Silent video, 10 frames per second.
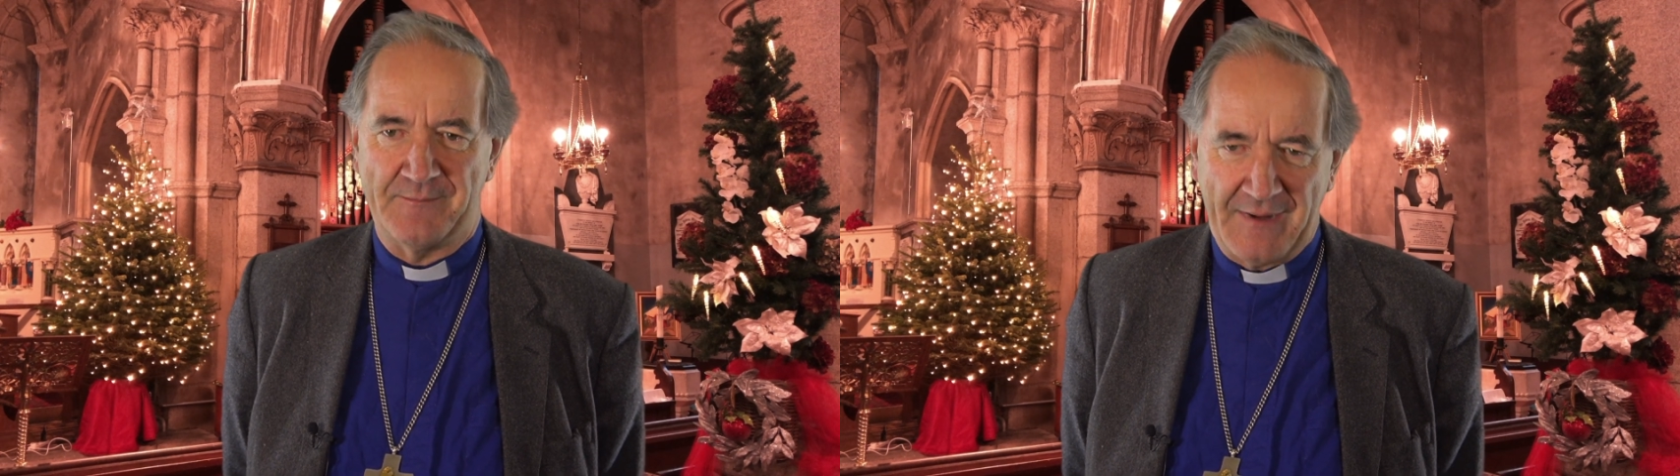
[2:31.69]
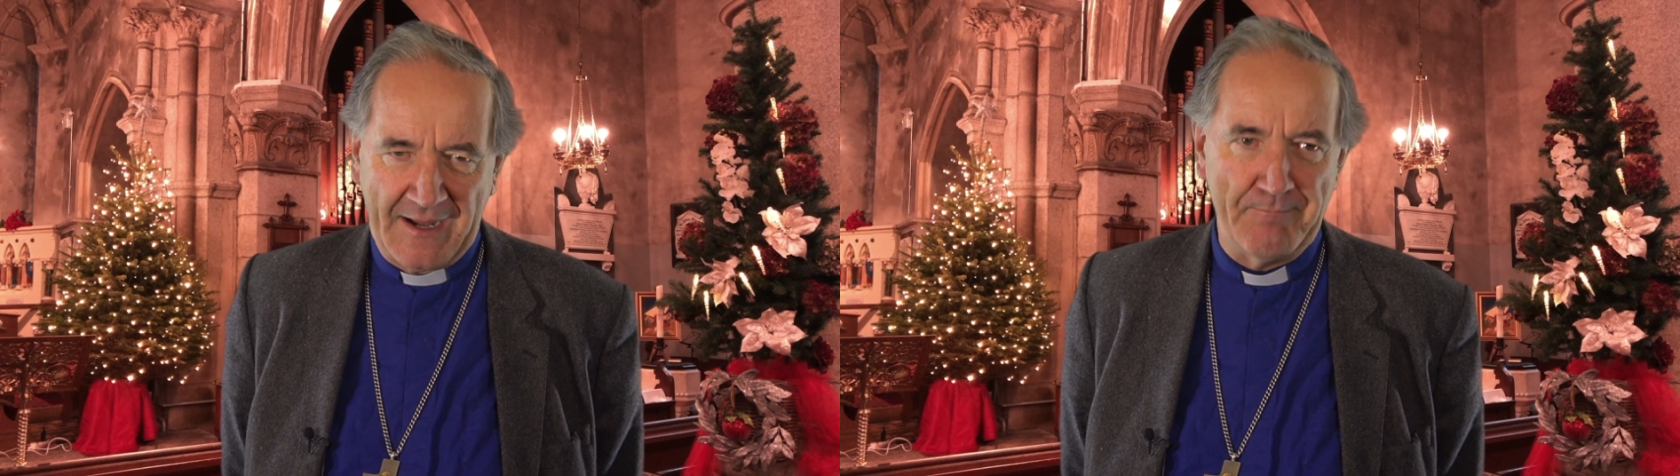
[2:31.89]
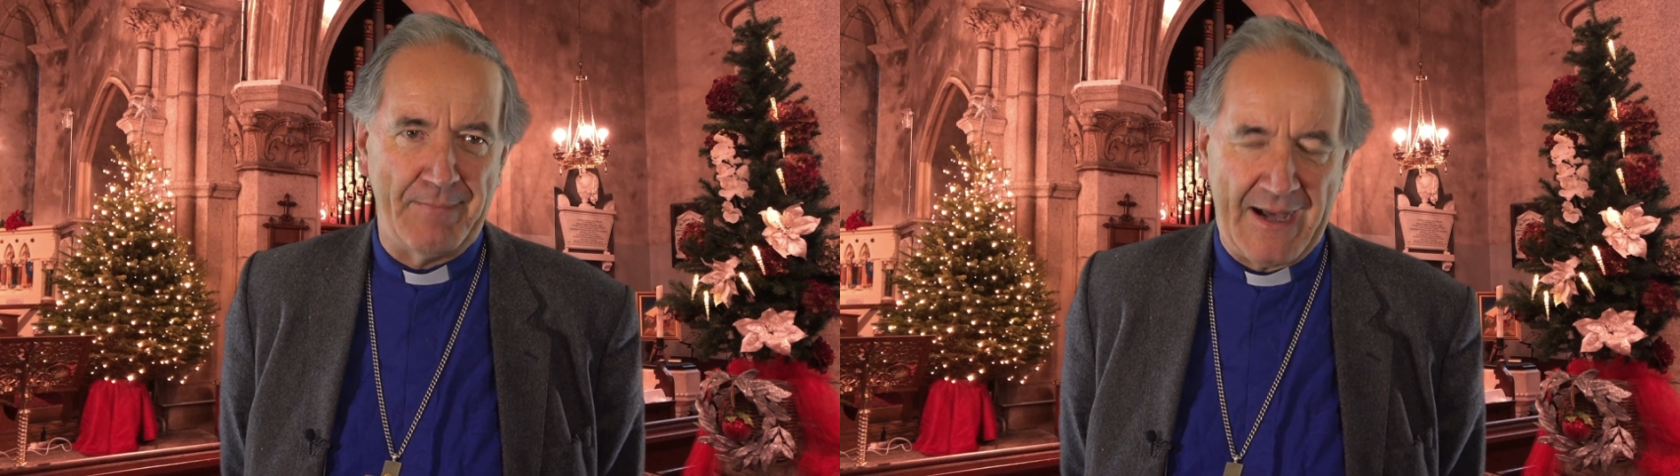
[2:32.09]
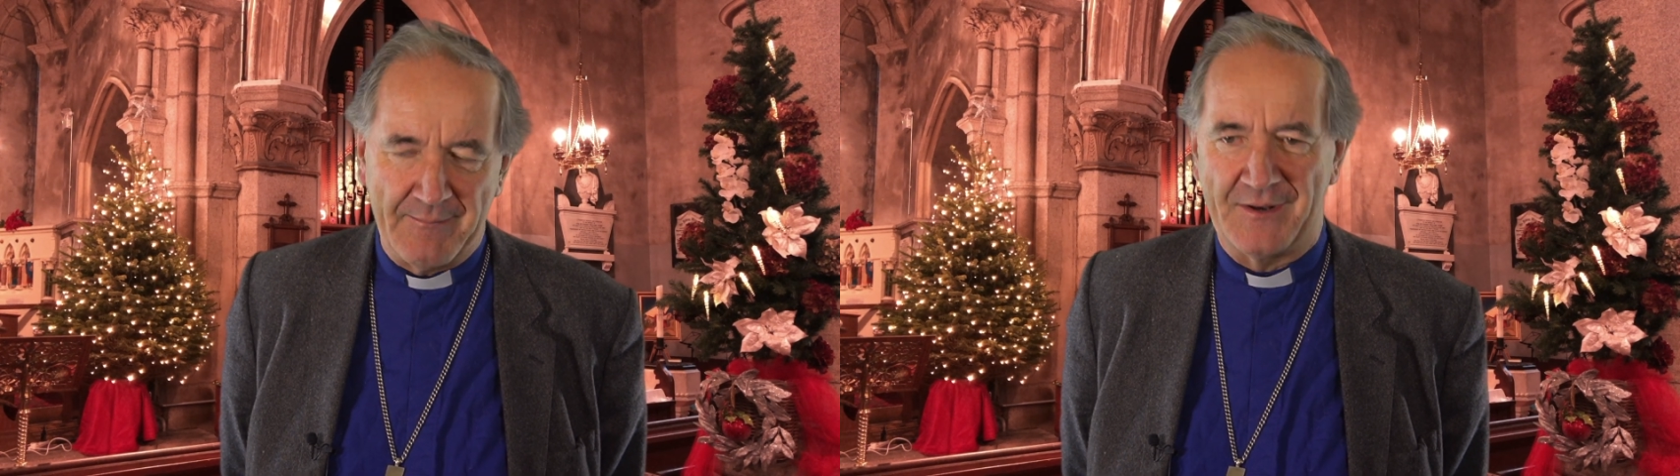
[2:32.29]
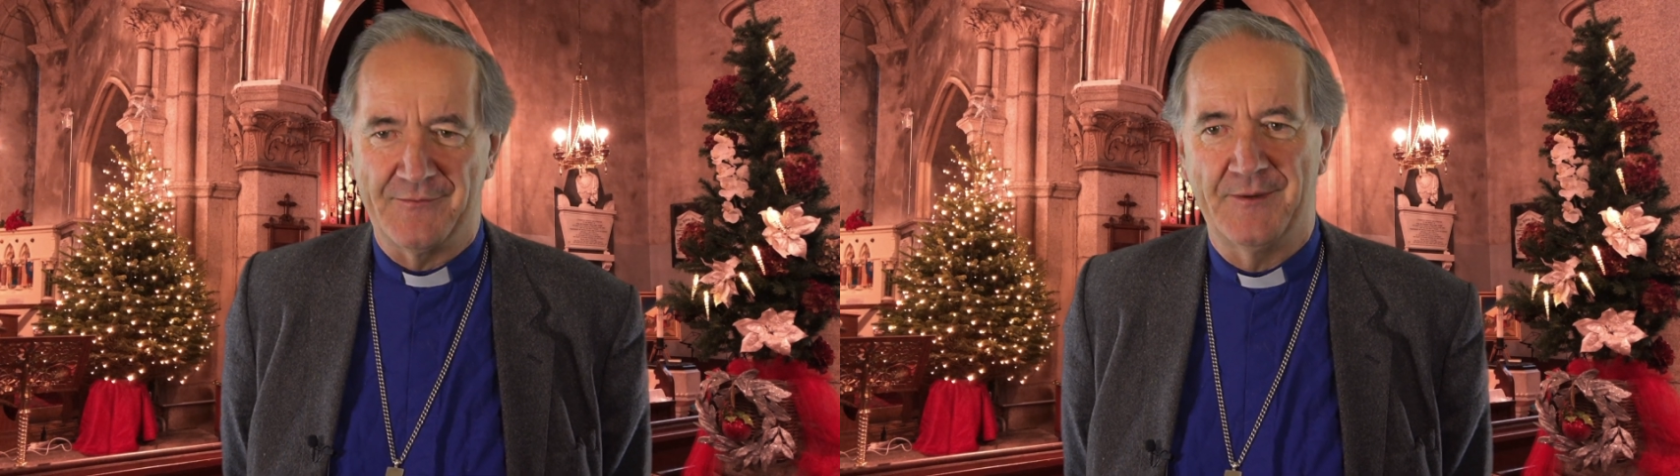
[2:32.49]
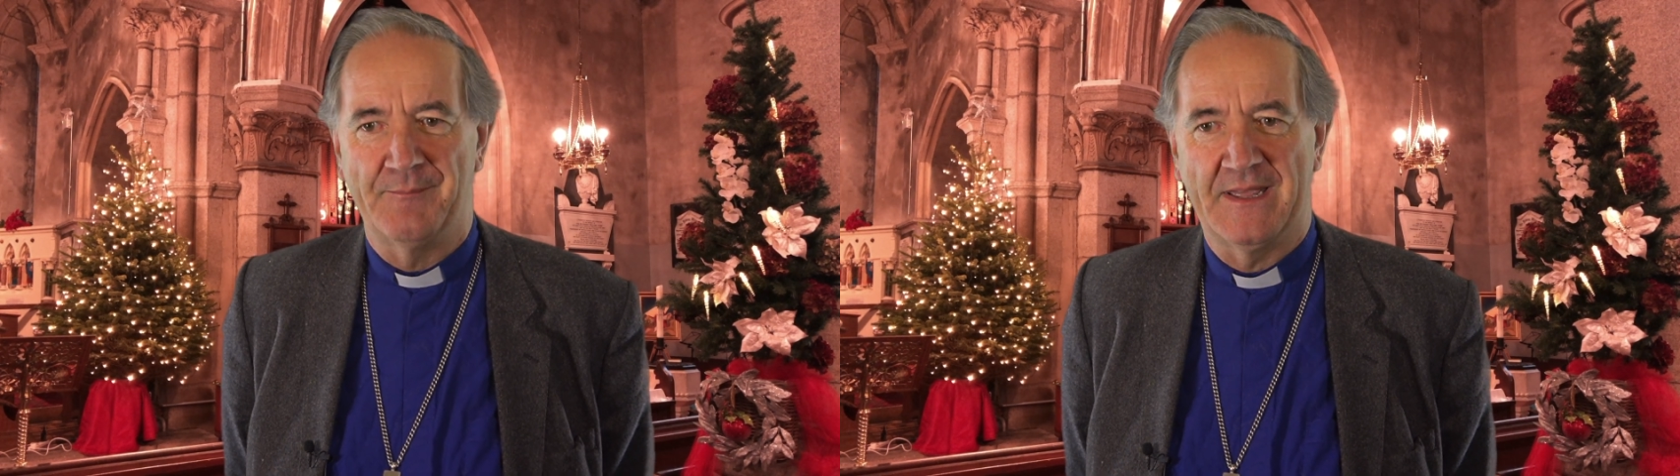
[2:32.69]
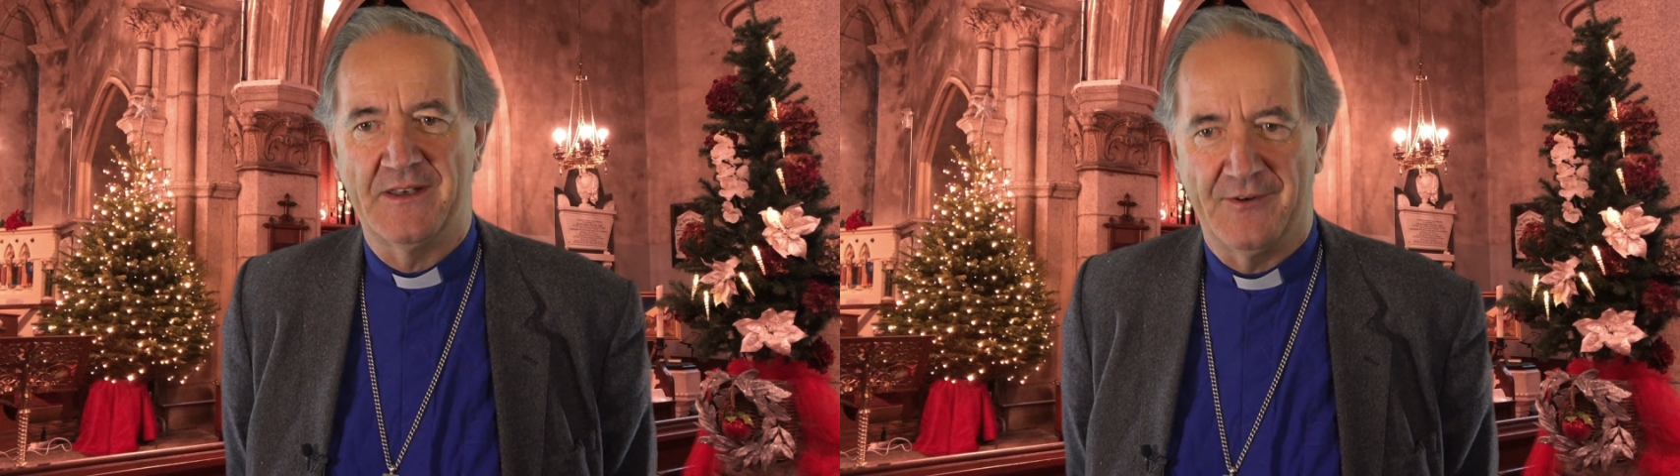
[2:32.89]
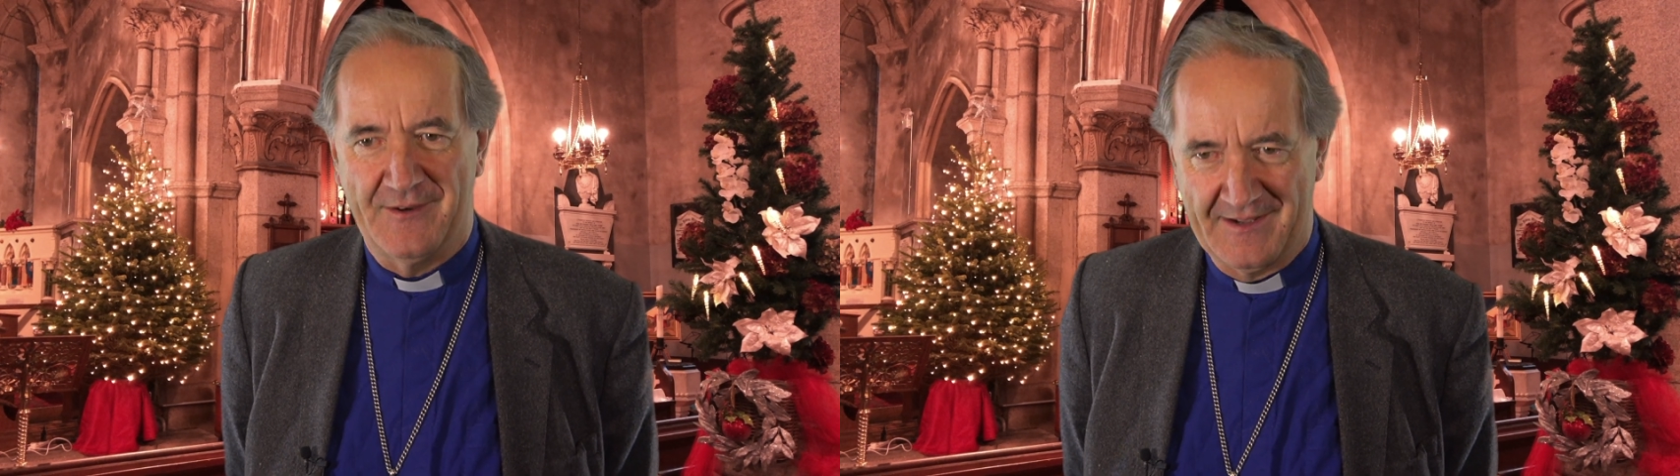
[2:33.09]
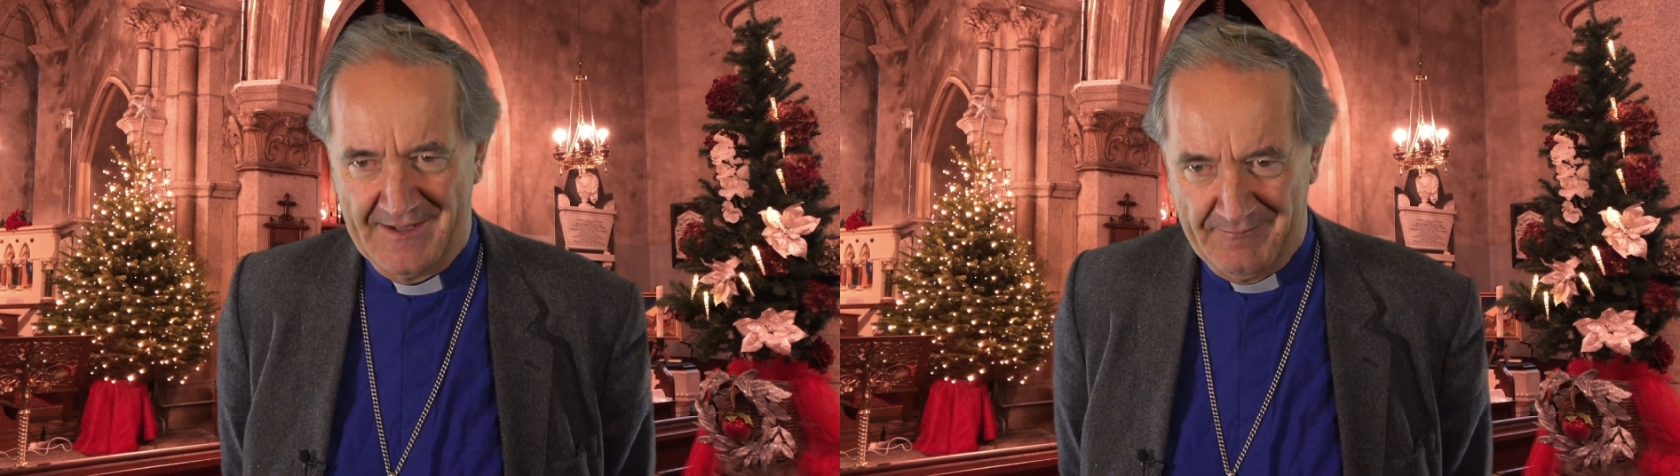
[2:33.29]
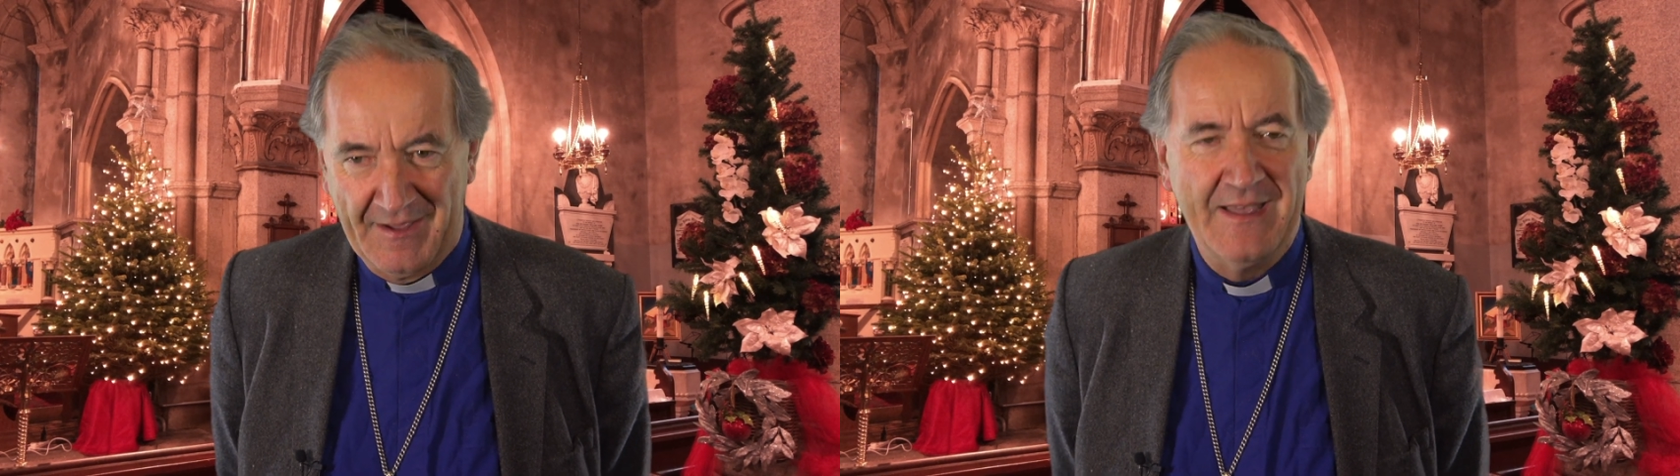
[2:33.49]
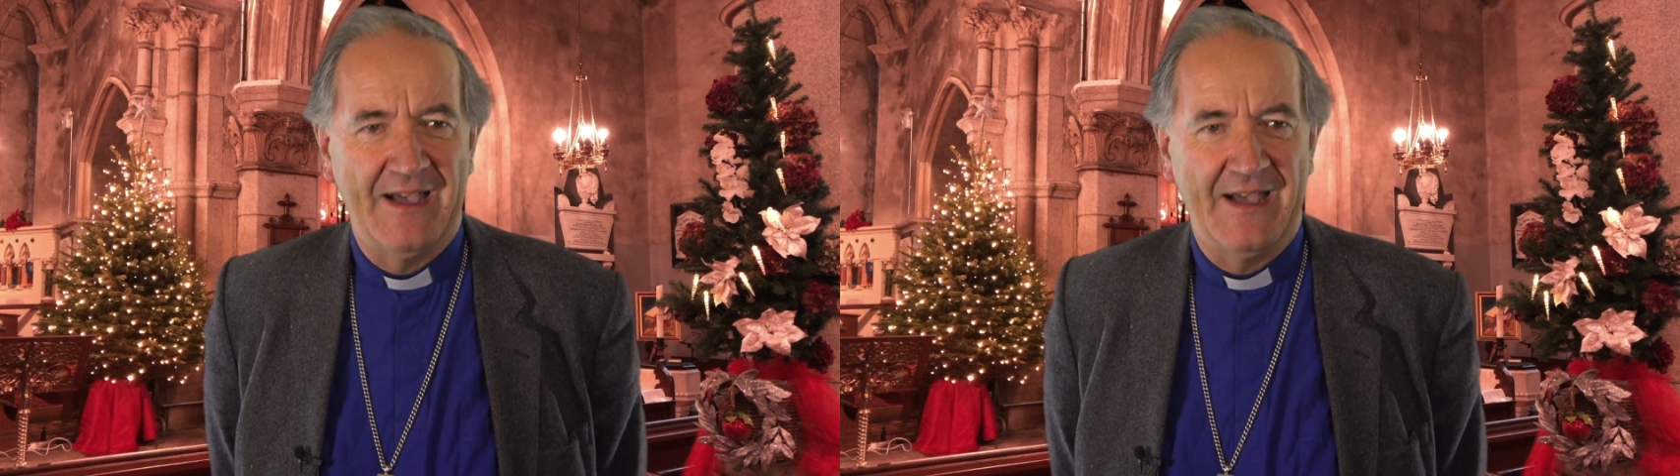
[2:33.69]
my babble would be annoying him